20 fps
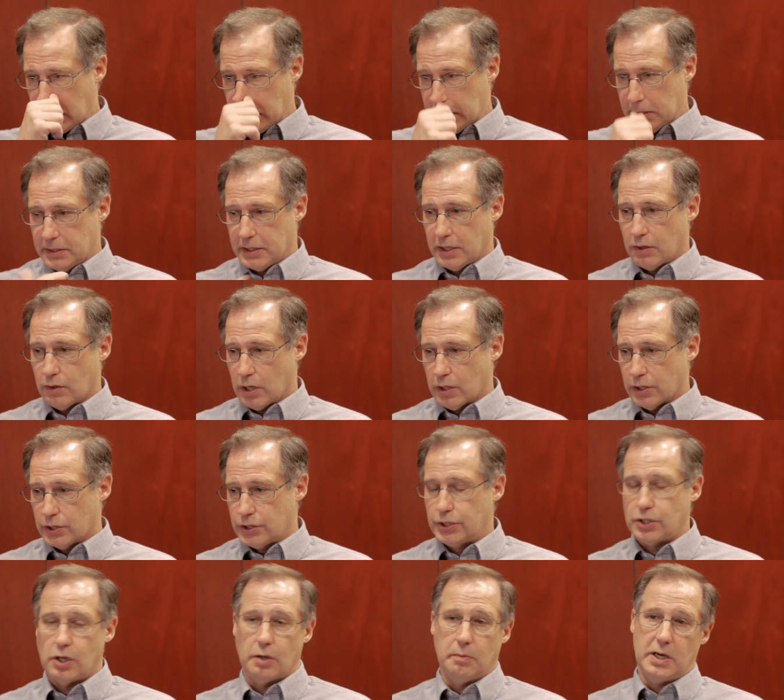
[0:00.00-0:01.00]
There are
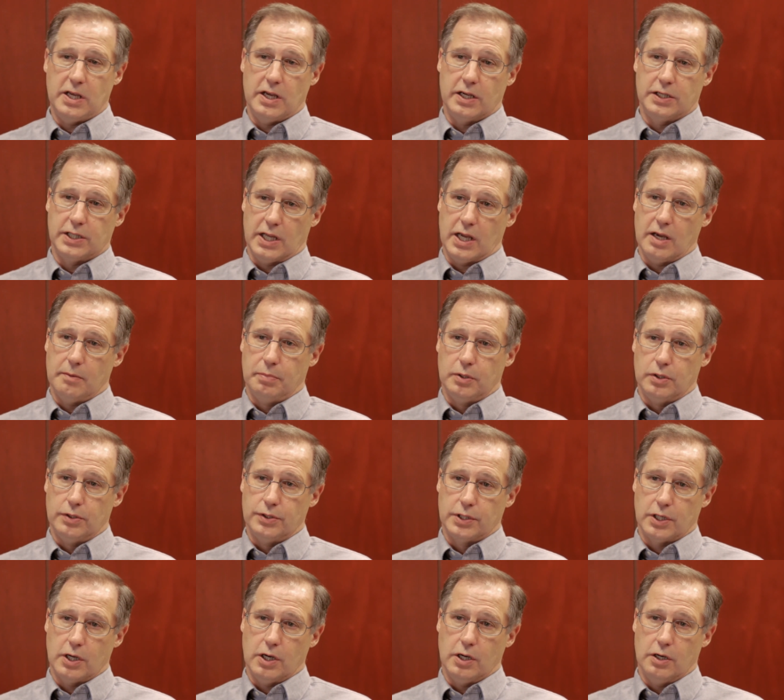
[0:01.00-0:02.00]
so many
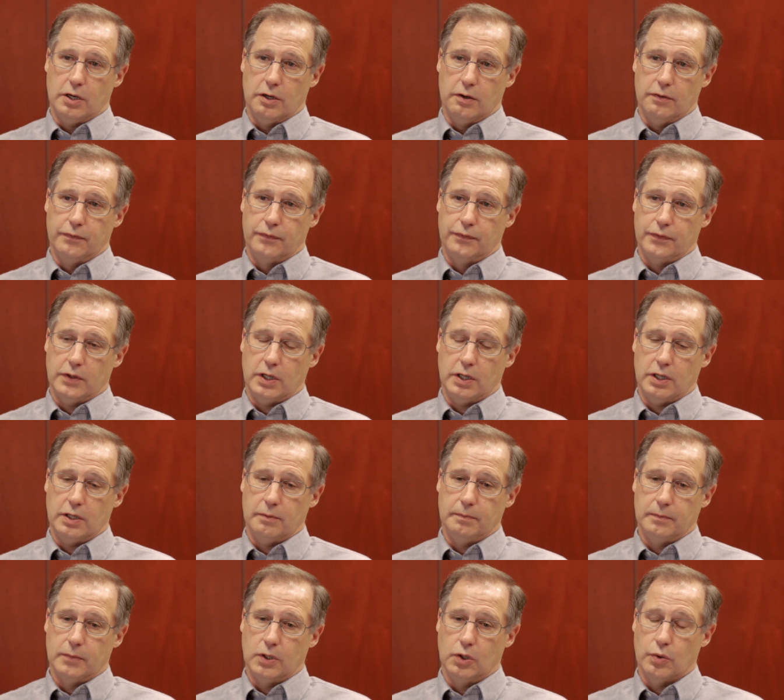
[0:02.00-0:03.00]
examples of
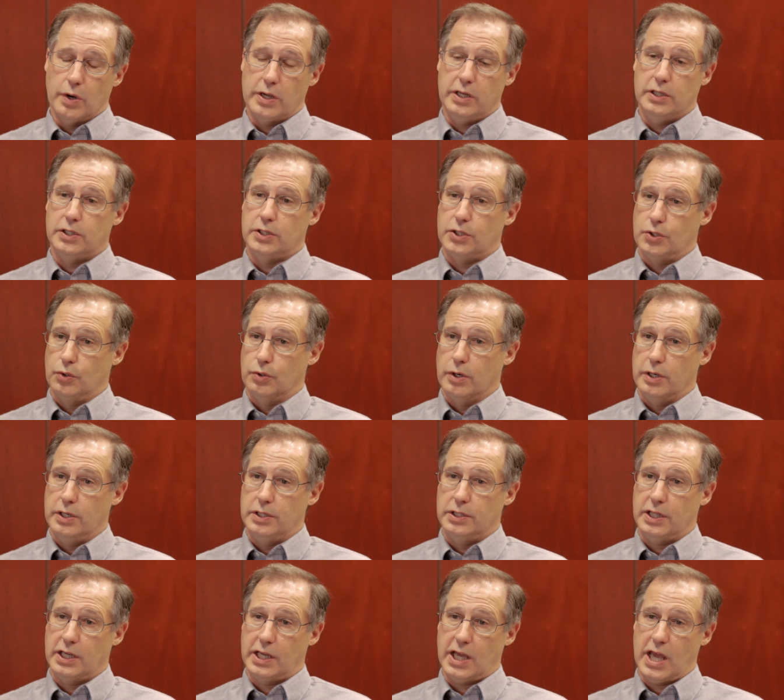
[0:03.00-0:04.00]
great
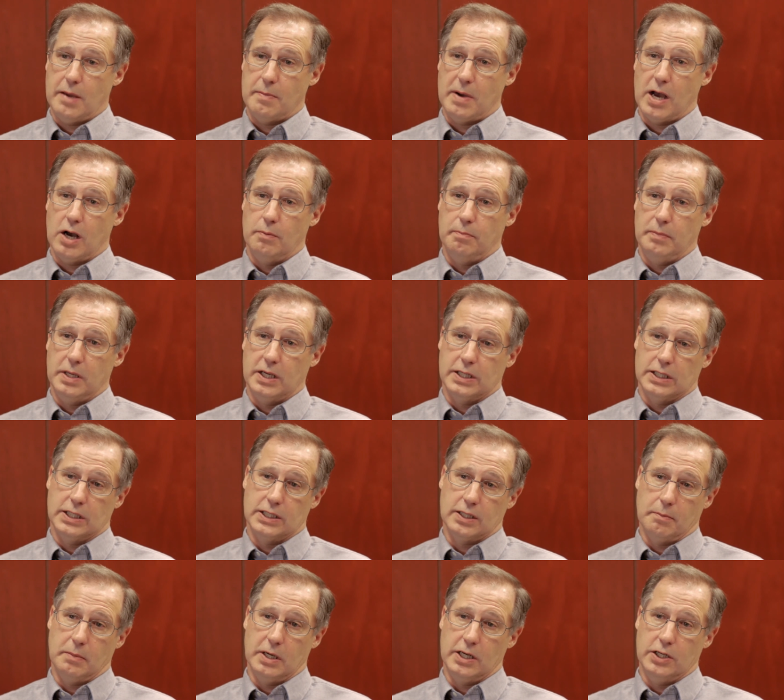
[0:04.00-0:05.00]
stories that came out because
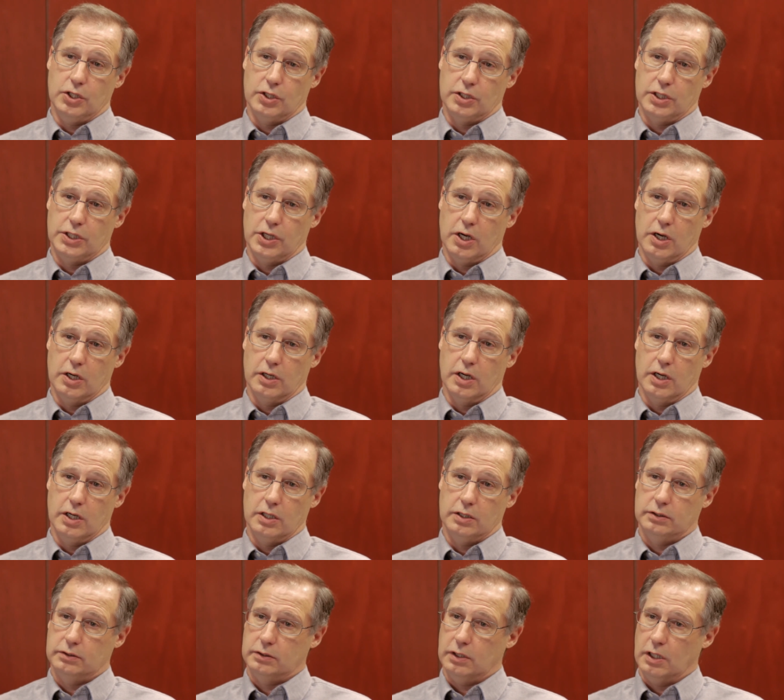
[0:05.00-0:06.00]
somebody just dug
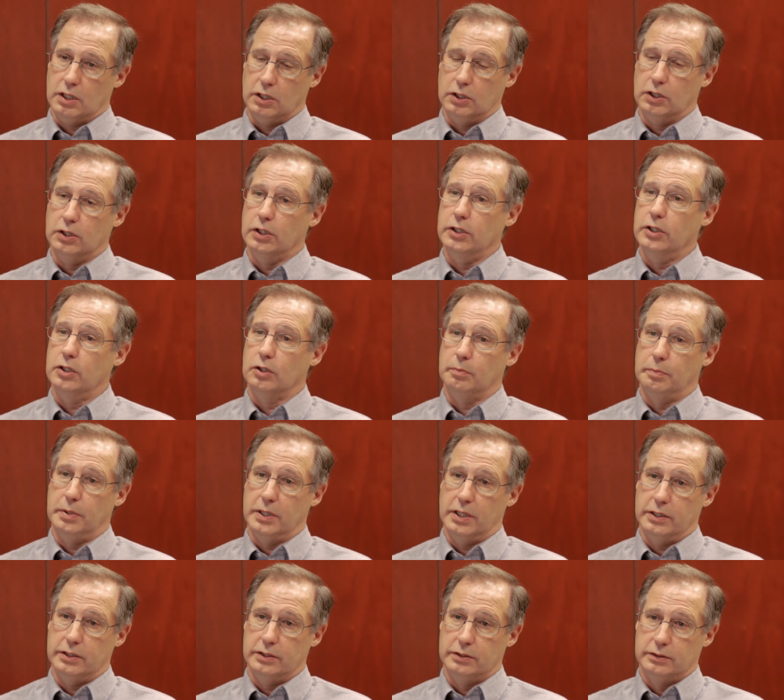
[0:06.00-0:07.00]
a little
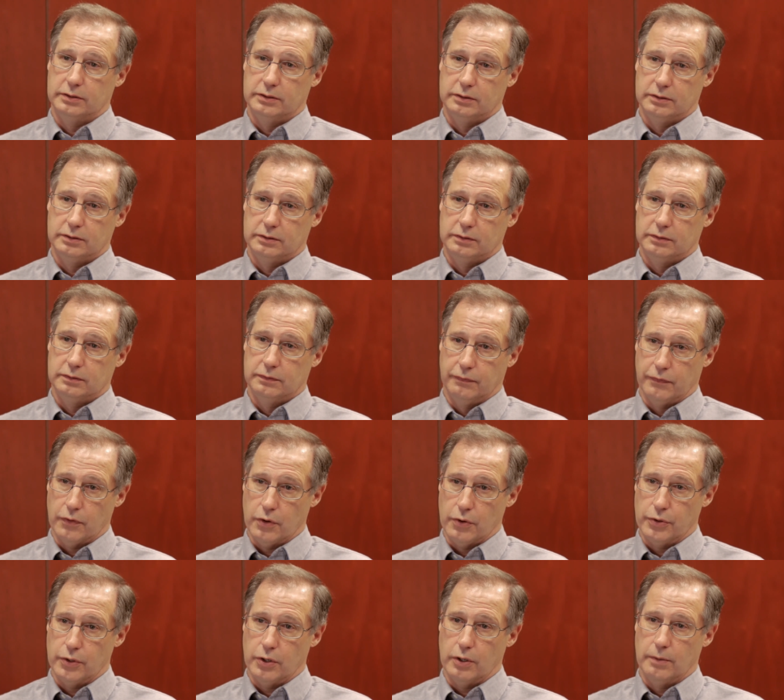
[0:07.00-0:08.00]
bit
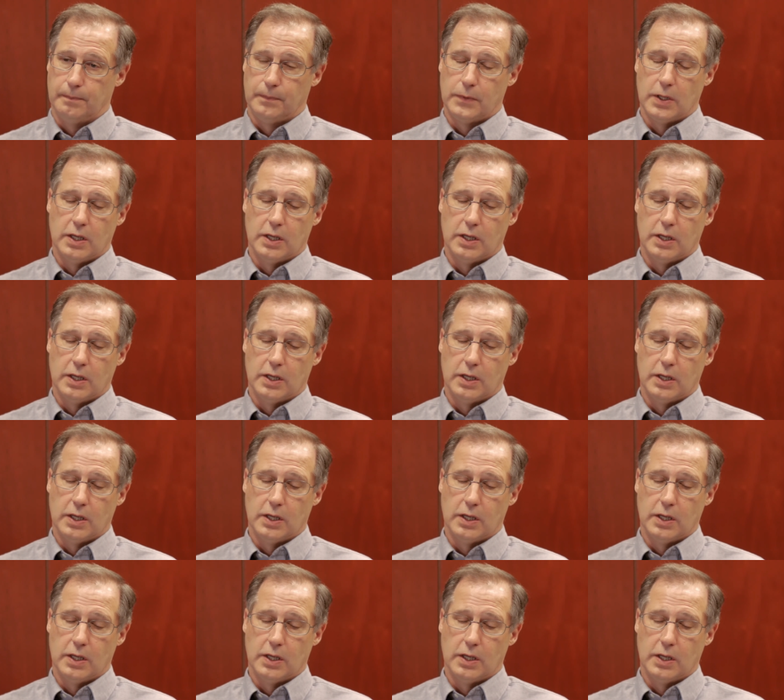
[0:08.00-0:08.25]
further.